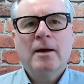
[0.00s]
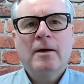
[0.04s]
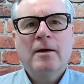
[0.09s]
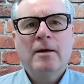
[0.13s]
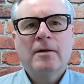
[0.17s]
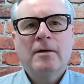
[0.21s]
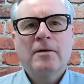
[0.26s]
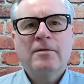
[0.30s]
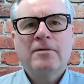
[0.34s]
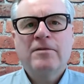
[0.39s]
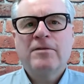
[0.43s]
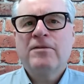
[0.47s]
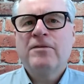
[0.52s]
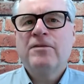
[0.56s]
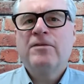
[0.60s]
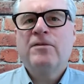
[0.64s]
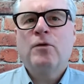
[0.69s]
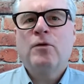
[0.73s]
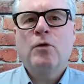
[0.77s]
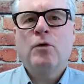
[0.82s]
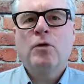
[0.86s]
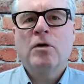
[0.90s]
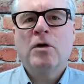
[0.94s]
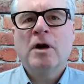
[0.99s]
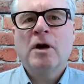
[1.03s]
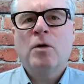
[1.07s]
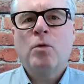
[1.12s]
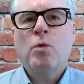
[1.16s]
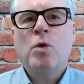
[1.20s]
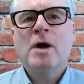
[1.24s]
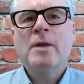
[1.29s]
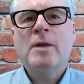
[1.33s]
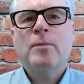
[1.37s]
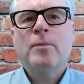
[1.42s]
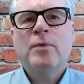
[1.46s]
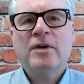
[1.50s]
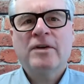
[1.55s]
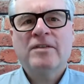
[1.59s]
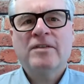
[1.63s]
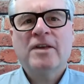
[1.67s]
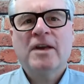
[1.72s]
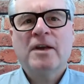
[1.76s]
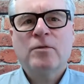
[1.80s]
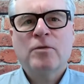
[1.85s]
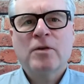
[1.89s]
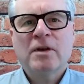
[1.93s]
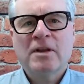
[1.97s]
for a
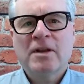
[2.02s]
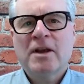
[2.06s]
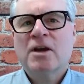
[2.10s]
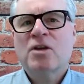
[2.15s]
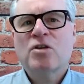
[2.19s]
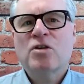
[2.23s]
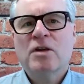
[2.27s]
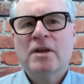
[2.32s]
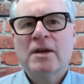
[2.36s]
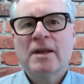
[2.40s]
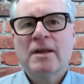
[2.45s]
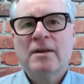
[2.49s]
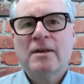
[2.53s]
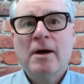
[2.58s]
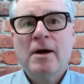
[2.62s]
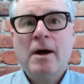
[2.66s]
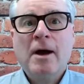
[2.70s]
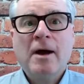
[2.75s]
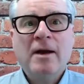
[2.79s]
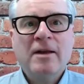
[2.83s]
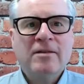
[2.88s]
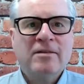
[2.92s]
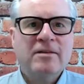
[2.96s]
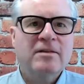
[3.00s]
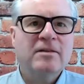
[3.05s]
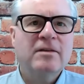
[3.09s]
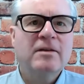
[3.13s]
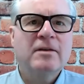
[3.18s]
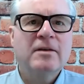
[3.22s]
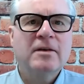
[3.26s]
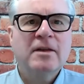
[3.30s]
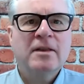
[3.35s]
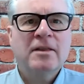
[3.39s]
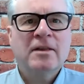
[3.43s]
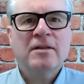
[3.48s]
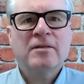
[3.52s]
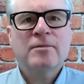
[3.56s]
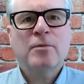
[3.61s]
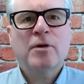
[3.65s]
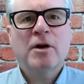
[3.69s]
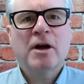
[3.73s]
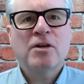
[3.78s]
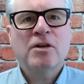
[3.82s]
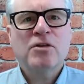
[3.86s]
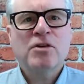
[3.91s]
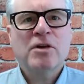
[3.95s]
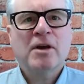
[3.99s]
1% reduction in costs in this
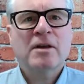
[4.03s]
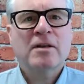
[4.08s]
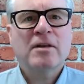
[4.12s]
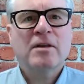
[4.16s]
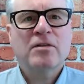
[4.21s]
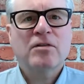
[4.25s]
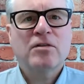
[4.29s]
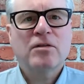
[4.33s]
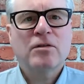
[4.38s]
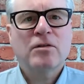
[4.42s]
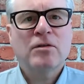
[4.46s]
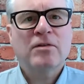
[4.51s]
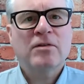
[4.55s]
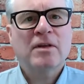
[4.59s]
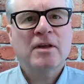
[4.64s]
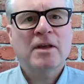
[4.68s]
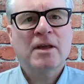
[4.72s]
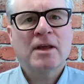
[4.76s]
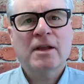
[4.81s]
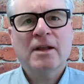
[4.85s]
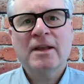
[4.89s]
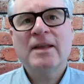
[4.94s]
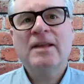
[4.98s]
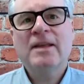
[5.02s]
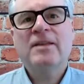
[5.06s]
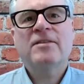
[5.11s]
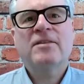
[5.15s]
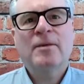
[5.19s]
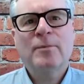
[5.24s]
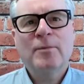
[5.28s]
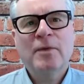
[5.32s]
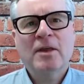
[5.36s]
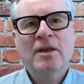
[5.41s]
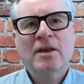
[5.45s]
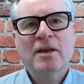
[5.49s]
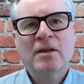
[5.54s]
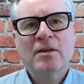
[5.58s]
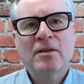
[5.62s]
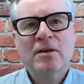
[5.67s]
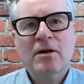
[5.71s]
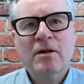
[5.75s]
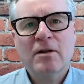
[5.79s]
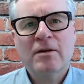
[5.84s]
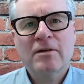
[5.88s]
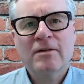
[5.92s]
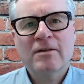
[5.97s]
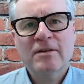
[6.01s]
project, it's usually at least $1 million
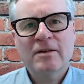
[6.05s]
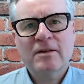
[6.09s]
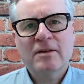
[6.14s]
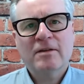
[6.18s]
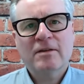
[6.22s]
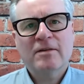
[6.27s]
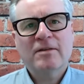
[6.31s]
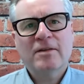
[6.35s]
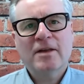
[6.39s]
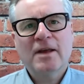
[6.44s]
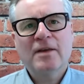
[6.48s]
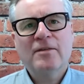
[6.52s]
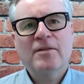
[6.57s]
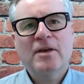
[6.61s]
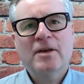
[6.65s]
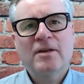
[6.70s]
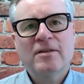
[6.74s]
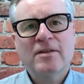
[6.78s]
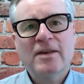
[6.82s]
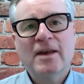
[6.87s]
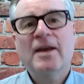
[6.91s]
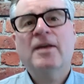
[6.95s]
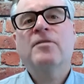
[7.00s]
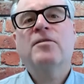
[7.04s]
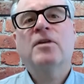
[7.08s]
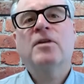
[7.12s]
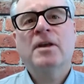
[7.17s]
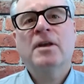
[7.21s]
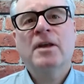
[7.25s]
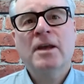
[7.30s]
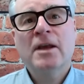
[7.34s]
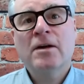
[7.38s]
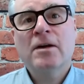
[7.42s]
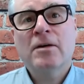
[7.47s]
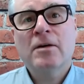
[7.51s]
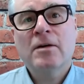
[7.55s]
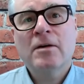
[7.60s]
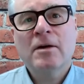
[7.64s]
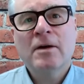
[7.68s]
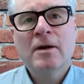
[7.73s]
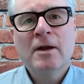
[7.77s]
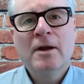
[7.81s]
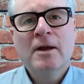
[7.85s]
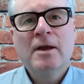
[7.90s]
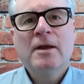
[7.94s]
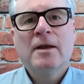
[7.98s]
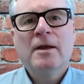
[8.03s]
in savings every year.
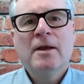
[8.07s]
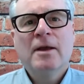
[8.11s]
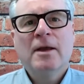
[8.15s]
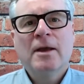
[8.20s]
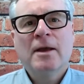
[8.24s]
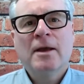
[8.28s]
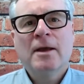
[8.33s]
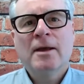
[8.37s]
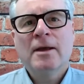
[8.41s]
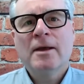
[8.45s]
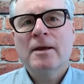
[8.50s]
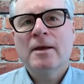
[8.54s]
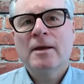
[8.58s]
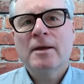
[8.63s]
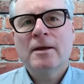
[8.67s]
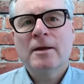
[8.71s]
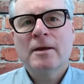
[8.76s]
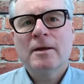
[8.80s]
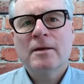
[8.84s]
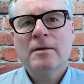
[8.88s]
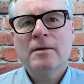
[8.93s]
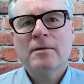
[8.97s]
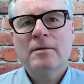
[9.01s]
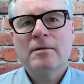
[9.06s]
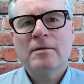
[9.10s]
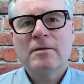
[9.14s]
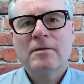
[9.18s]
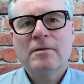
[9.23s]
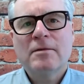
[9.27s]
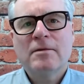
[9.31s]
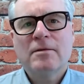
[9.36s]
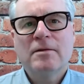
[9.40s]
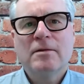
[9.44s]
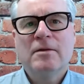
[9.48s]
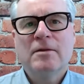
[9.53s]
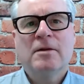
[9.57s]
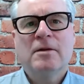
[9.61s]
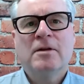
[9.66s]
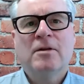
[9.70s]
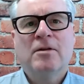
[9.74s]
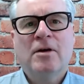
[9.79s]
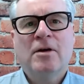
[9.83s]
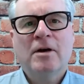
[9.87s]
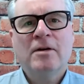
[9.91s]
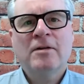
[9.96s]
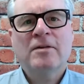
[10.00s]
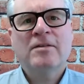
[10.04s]
And
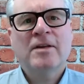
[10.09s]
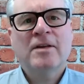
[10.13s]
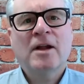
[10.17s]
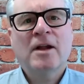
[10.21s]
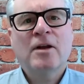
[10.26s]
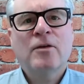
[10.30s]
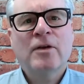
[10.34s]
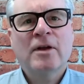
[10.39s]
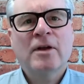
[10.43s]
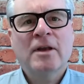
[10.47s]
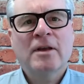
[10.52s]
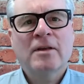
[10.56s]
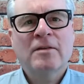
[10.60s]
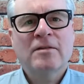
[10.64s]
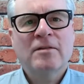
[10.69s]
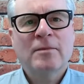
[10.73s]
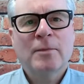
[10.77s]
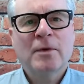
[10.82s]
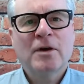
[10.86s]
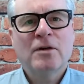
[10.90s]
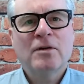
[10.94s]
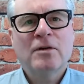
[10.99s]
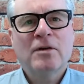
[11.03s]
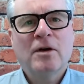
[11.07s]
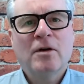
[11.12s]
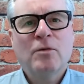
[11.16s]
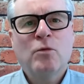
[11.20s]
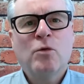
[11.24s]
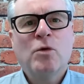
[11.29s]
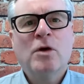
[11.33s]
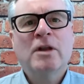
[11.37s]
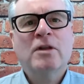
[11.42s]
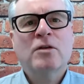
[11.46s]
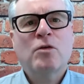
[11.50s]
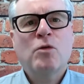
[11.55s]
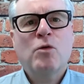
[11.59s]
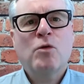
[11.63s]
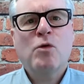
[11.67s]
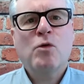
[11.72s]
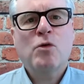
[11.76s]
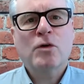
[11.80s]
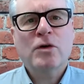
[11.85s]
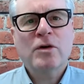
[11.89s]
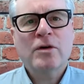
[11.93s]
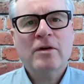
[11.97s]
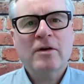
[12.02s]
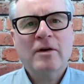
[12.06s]
our salary is about
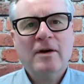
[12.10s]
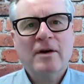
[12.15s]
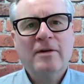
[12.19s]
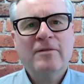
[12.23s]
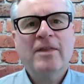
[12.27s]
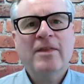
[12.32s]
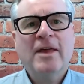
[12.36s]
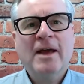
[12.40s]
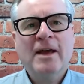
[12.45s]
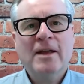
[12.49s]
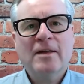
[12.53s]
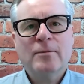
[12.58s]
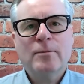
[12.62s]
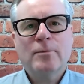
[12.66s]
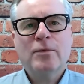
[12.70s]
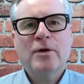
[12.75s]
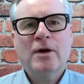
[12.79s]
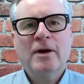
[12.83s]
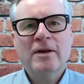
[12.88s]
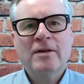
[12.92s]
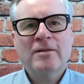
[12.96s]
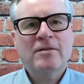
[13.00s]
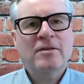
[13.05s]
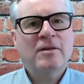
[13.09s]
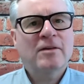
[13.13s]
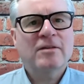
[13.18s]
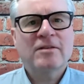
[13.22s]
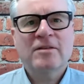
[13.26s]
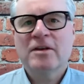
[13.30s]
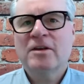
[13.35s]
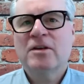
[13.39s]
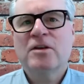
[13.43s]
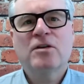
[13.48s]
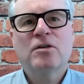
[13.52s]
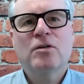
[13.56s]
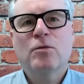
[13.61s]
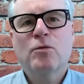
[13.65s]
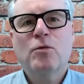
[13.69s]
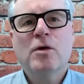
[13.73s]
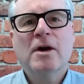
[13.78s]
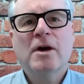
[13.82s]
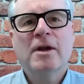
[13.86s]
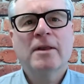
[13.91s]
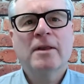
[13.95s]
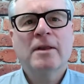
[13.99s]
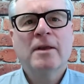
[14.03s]
1/4 of that price just in year one.